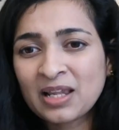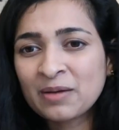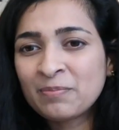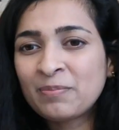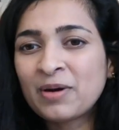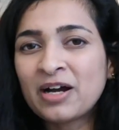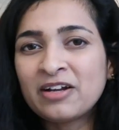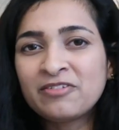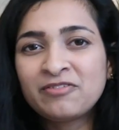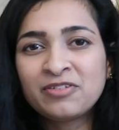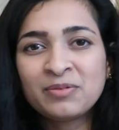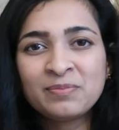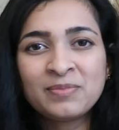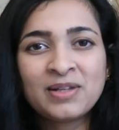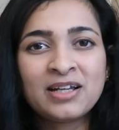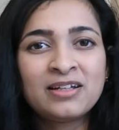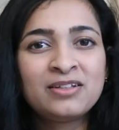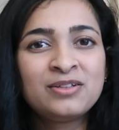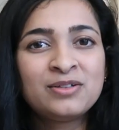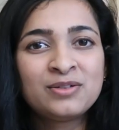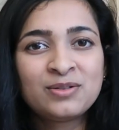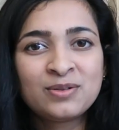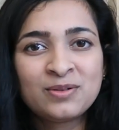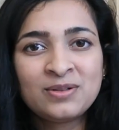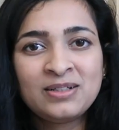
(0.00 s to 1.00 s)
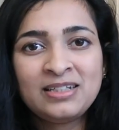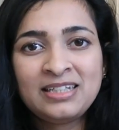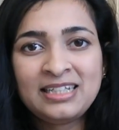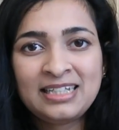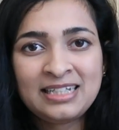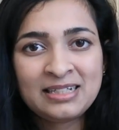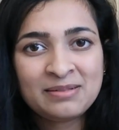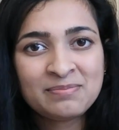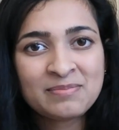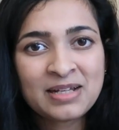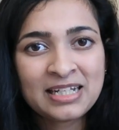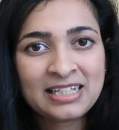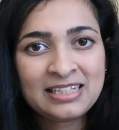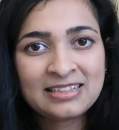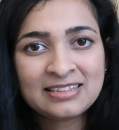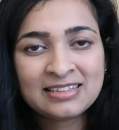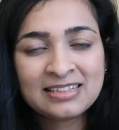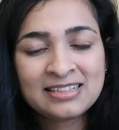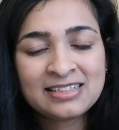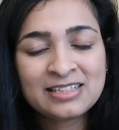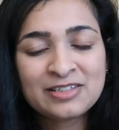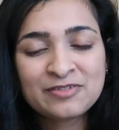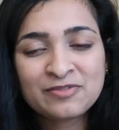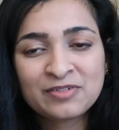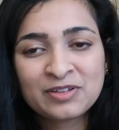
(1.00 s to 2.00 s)
Apart from that, you don't need many
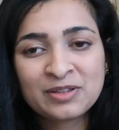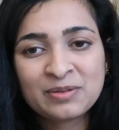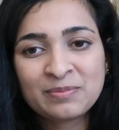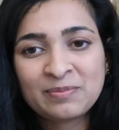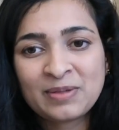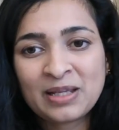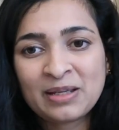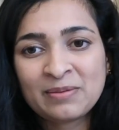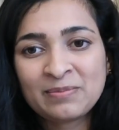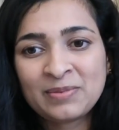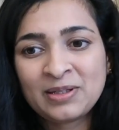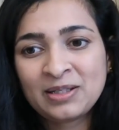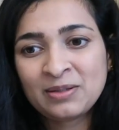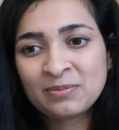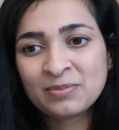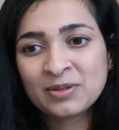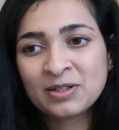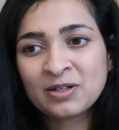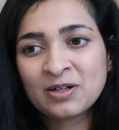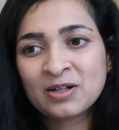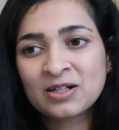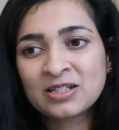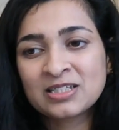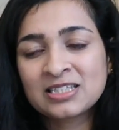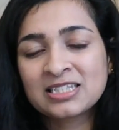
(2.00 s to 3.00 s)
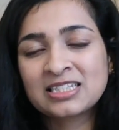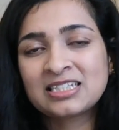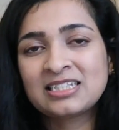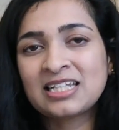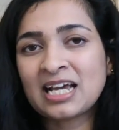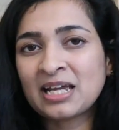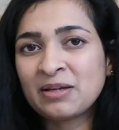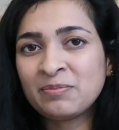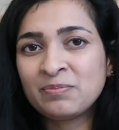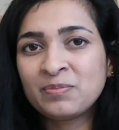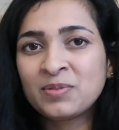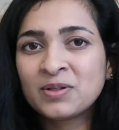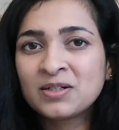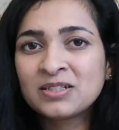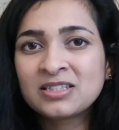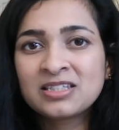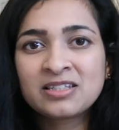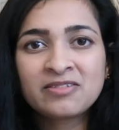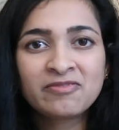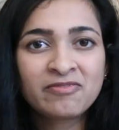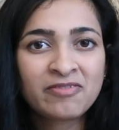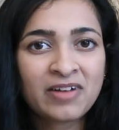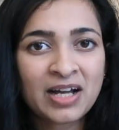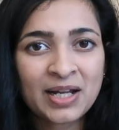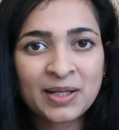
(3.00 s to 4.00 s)
things for the baby because diapers
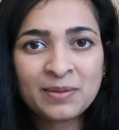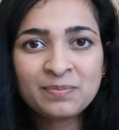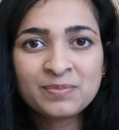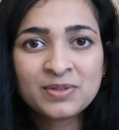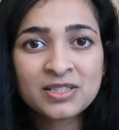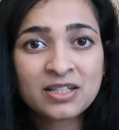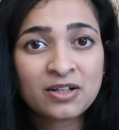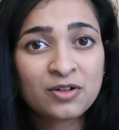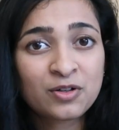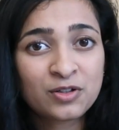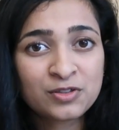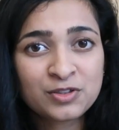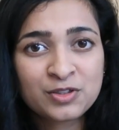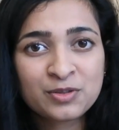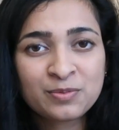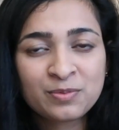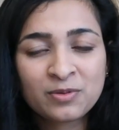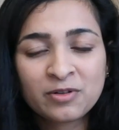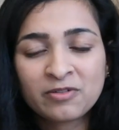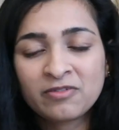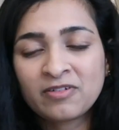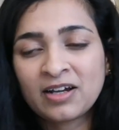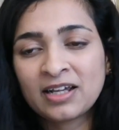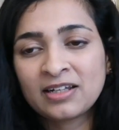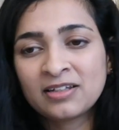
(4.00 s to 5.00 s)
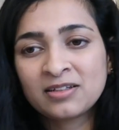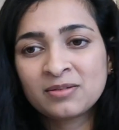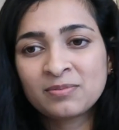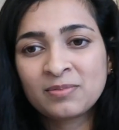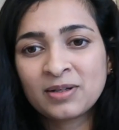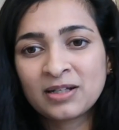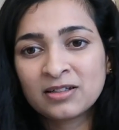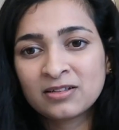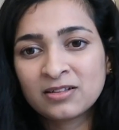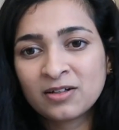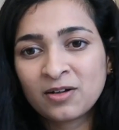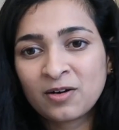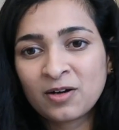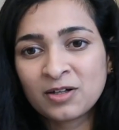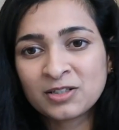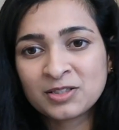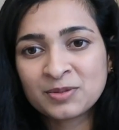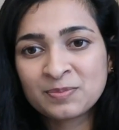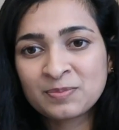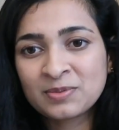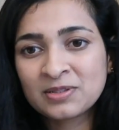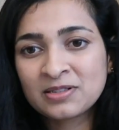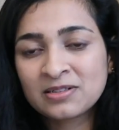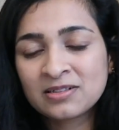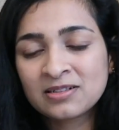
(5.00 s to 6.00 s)
and wipes are also provided by the
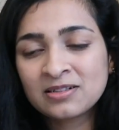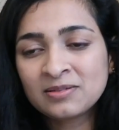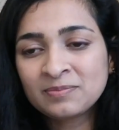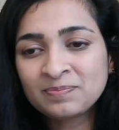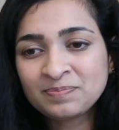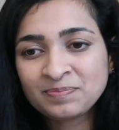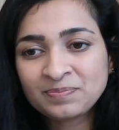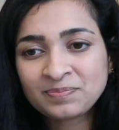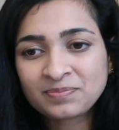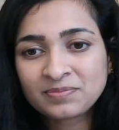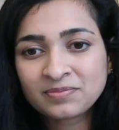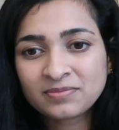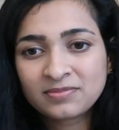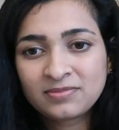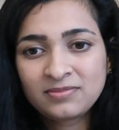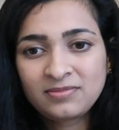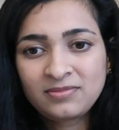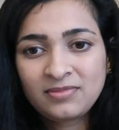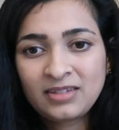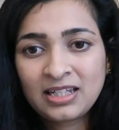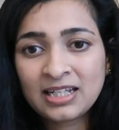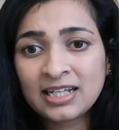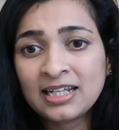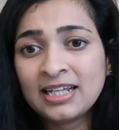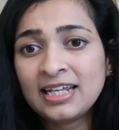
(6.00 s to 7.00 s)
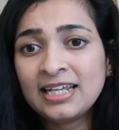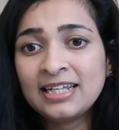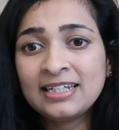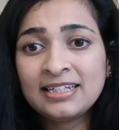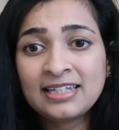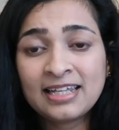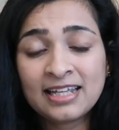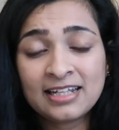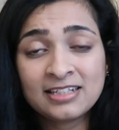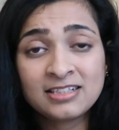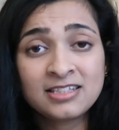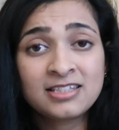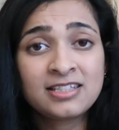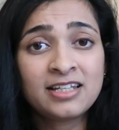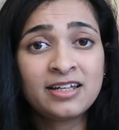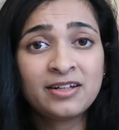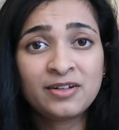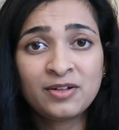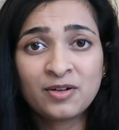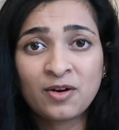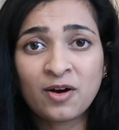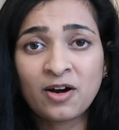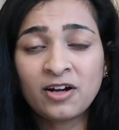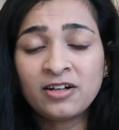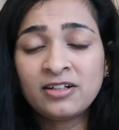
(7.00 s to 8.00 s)
hospital. In case they are
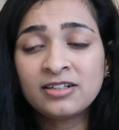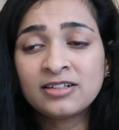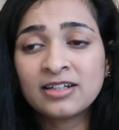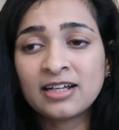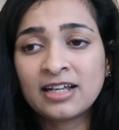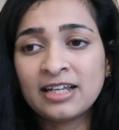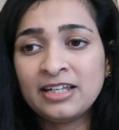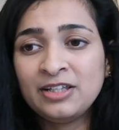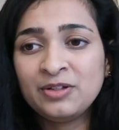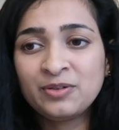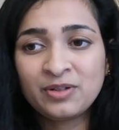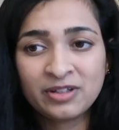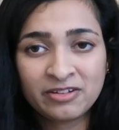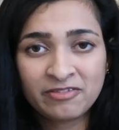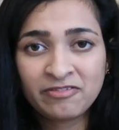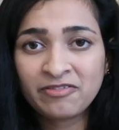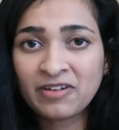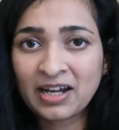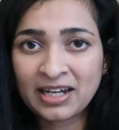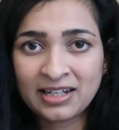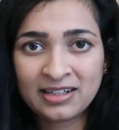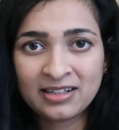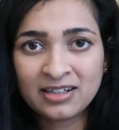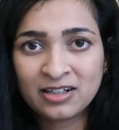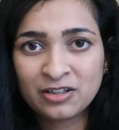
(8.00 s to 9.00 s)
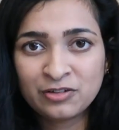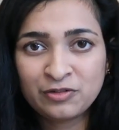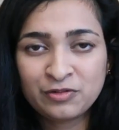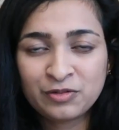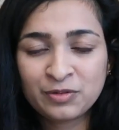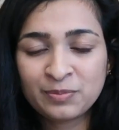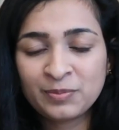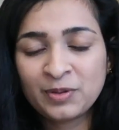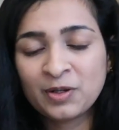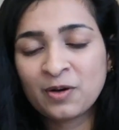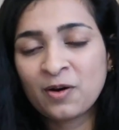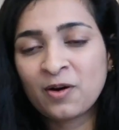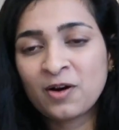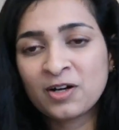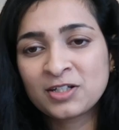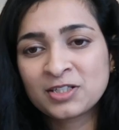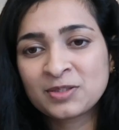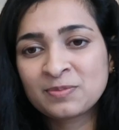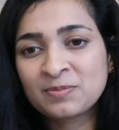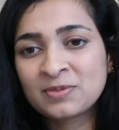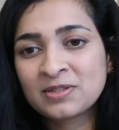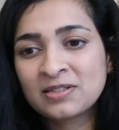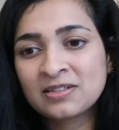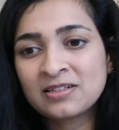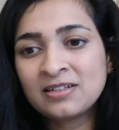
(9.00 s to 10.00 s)
not, and you can find out from your
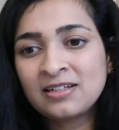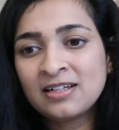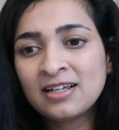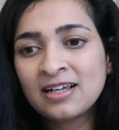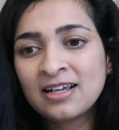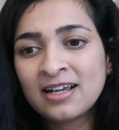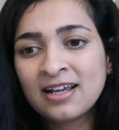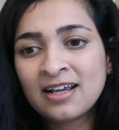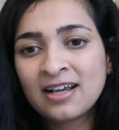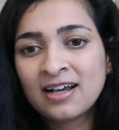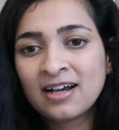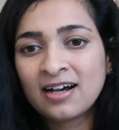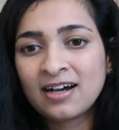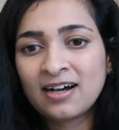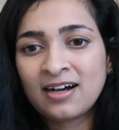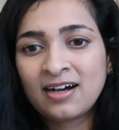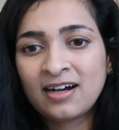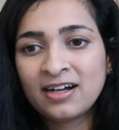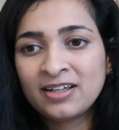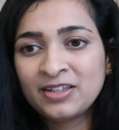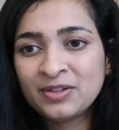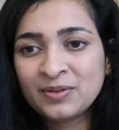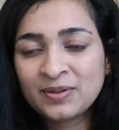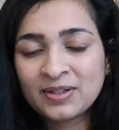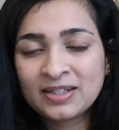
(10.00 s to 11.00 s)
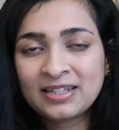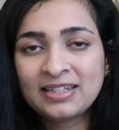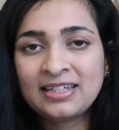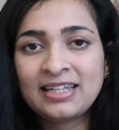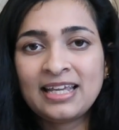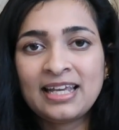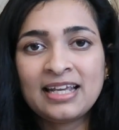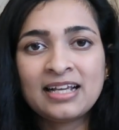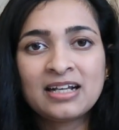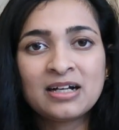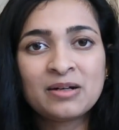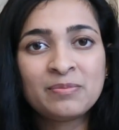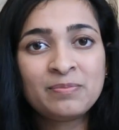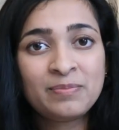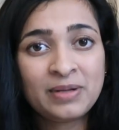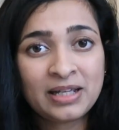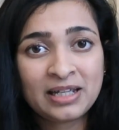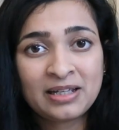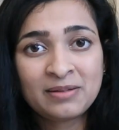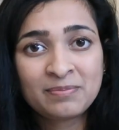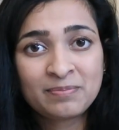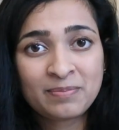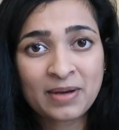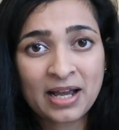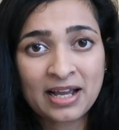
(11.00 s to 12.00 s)
hospital, you can take a
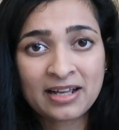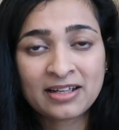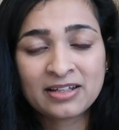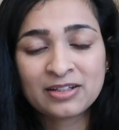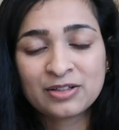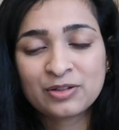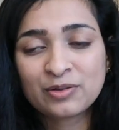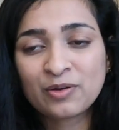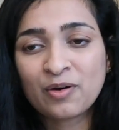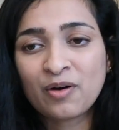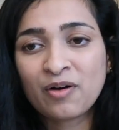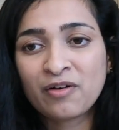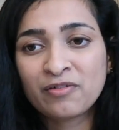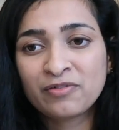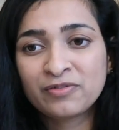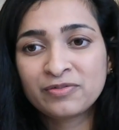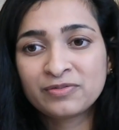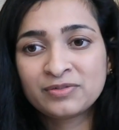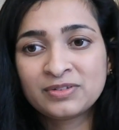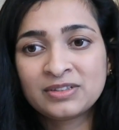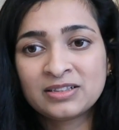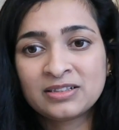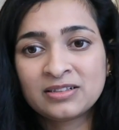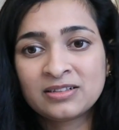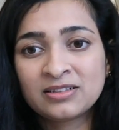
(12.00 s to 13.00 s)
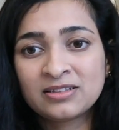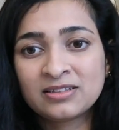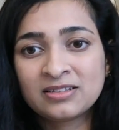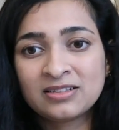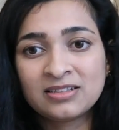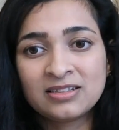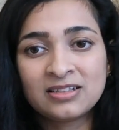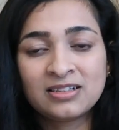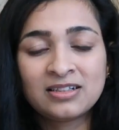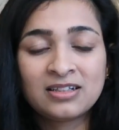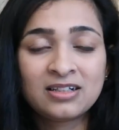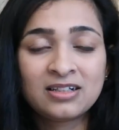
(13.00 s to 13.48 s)
big packet of the